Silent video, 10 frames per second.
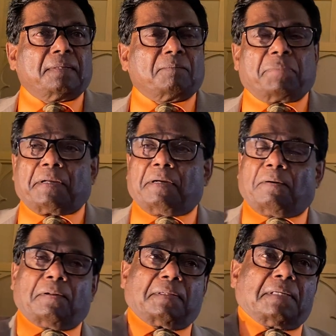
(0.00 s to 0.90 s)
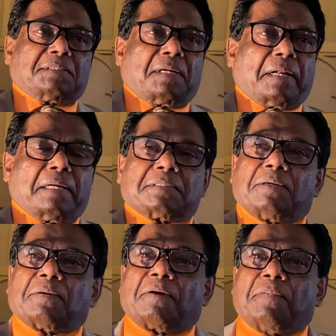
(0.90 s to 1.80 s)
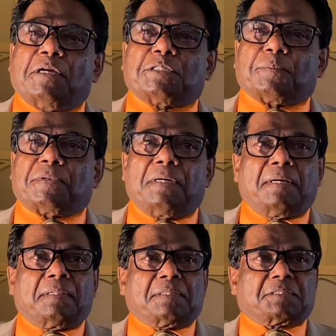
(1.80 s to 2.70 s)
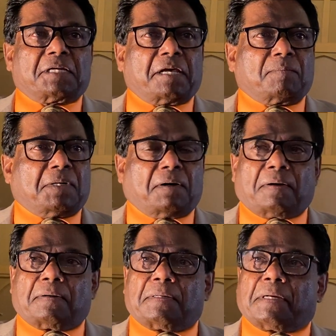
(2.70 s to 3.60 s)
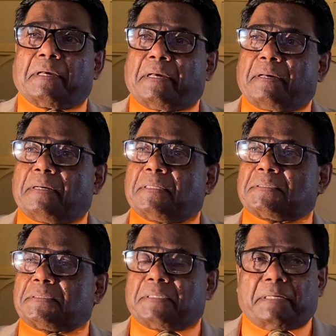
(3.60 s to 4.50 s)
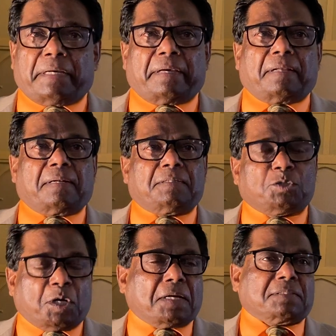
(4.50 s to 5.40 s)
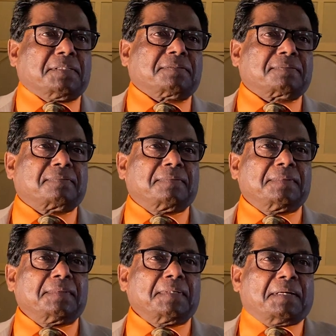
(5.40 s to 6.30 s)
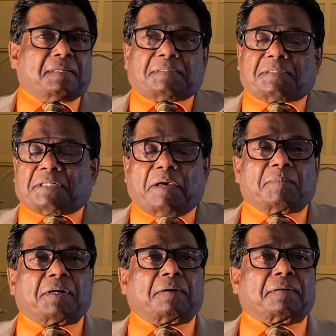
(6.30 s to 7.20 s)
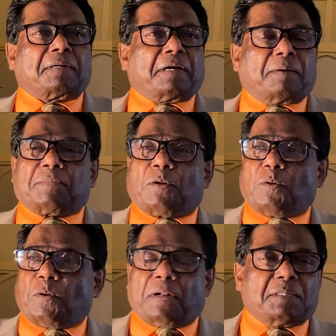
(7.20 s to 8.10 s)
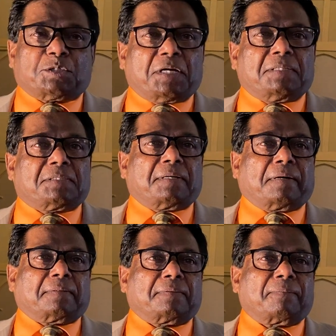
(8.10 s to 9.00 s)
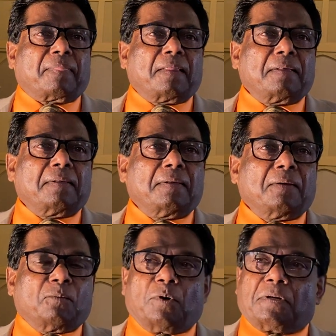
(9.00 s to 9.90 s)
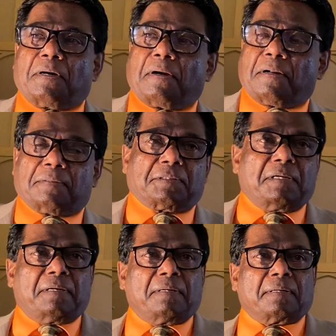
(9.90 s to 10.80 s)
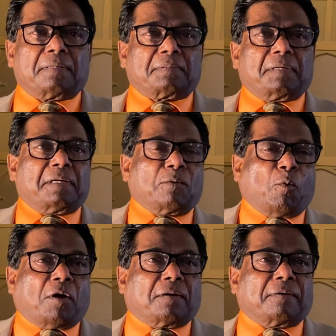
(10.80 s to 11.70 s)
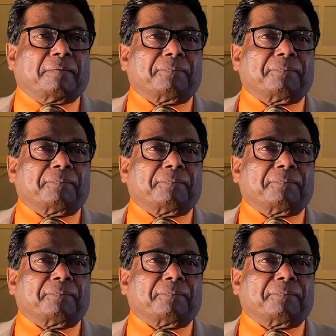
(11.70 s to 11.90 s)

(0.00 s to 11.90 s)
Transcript: bringing all the Israelites out of Egypt, the same God is in Jesus. And He's the same God. I am the Lord, I change not. One God in three, and three in one.